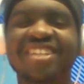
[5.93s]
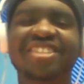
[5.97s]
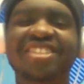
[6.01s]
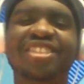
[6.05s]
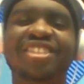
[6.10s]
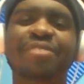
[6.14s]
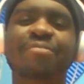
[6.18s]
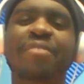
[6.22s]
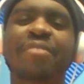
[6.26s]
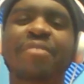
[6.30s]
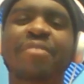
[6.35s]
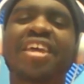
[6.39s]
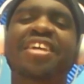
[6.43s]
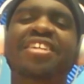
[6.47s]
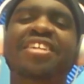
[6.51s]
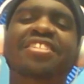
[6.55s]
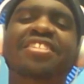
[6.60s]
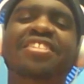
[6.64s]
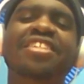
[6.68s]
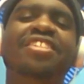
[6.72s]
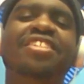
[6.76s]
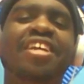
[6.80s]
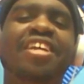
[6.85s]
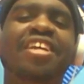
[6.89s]
It's your man's
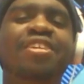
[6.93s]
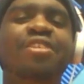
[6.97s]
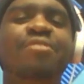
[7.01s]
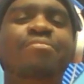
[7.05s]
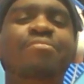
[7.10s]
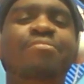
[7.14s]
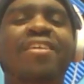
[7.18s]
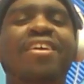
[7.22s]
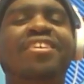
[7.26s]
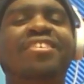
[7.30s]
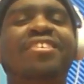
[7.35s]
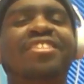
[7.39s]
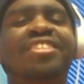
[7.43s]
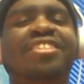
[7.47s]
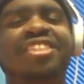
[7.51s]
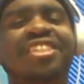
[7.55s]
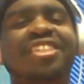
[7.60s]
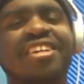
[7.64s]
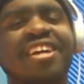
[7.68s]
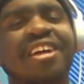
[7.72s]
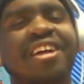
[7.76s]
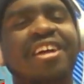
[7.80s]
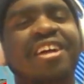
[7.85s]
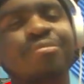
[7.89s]
DJ Key Product, the
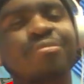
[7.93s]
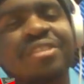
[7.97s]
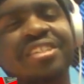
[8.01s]
Chicago